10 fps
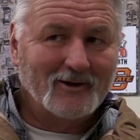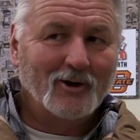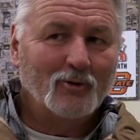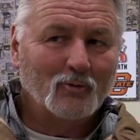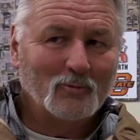
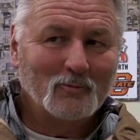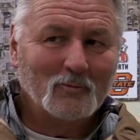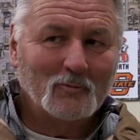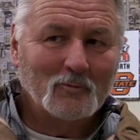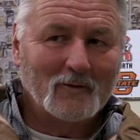don't
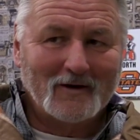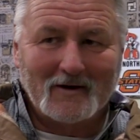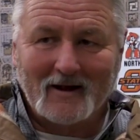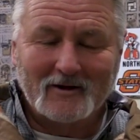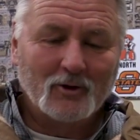
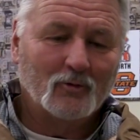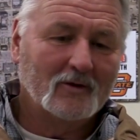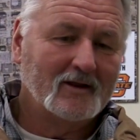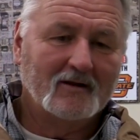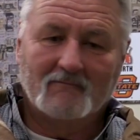I don't
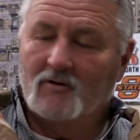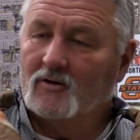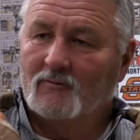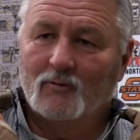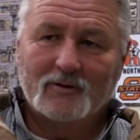get
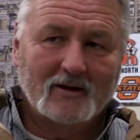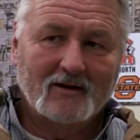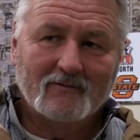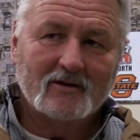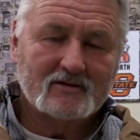involved with any
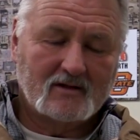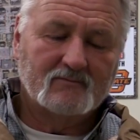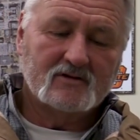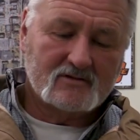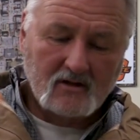of this.
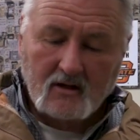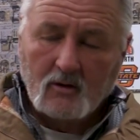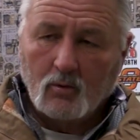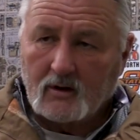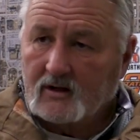I'm just,
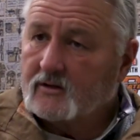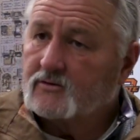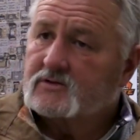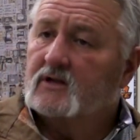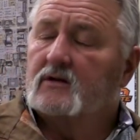what I
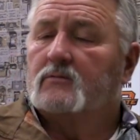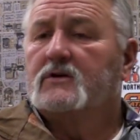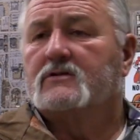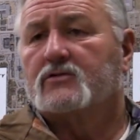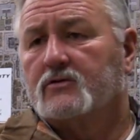understand to
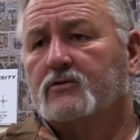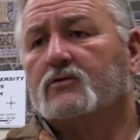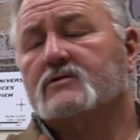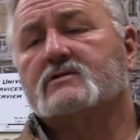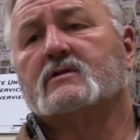be
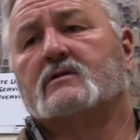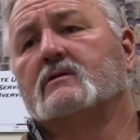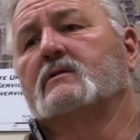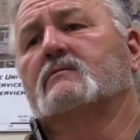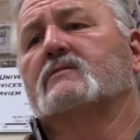true is
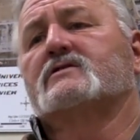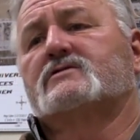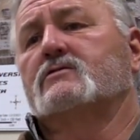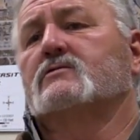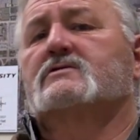that the
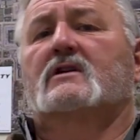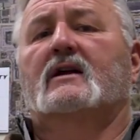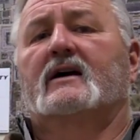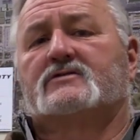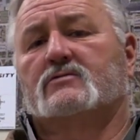students can
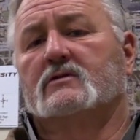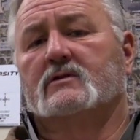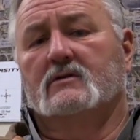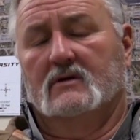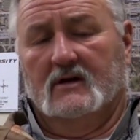
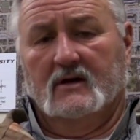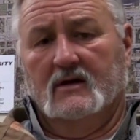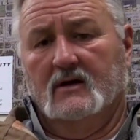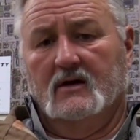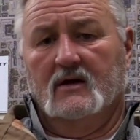actually,
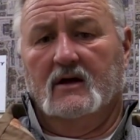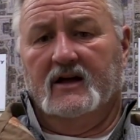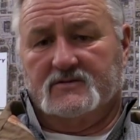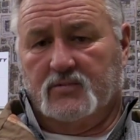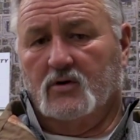
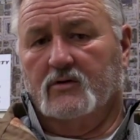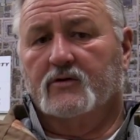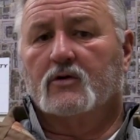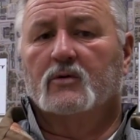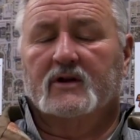as part of
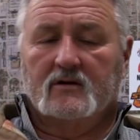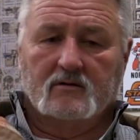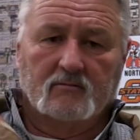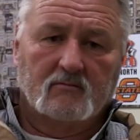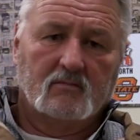their
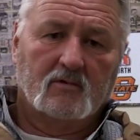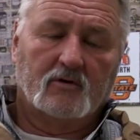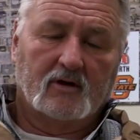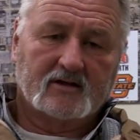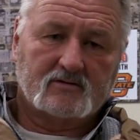curriculum,
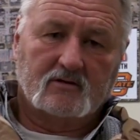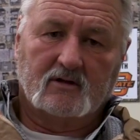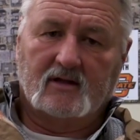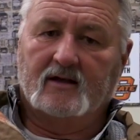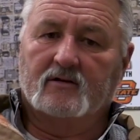they're actually
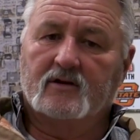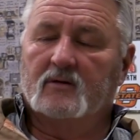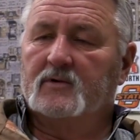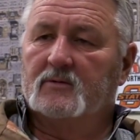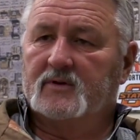allowed to
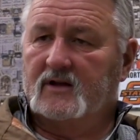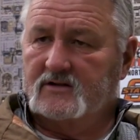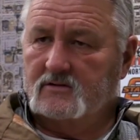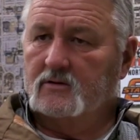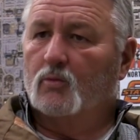come up and
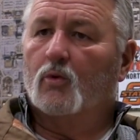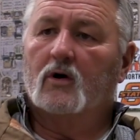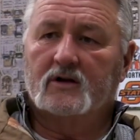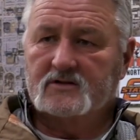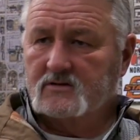actually
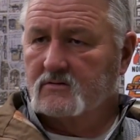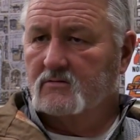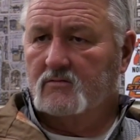watch